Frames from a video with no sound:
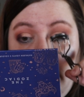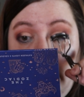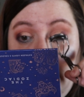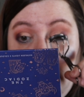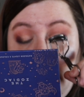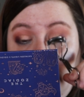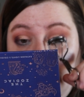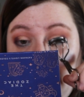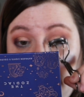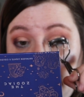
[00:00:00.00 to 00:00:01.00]

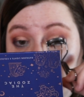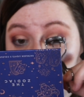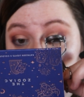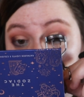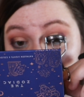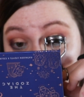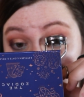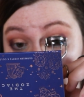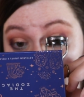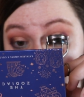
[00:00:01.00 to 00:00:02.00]
And
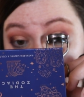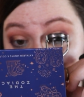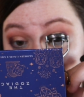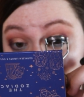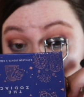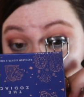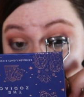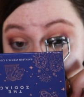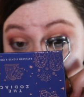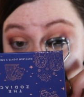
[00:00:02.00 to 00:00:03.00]
it was an
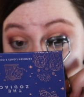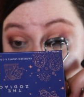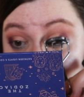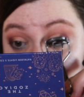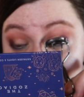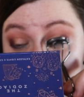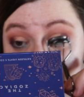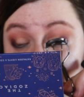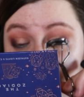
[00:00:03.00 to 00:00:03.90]
awesome night.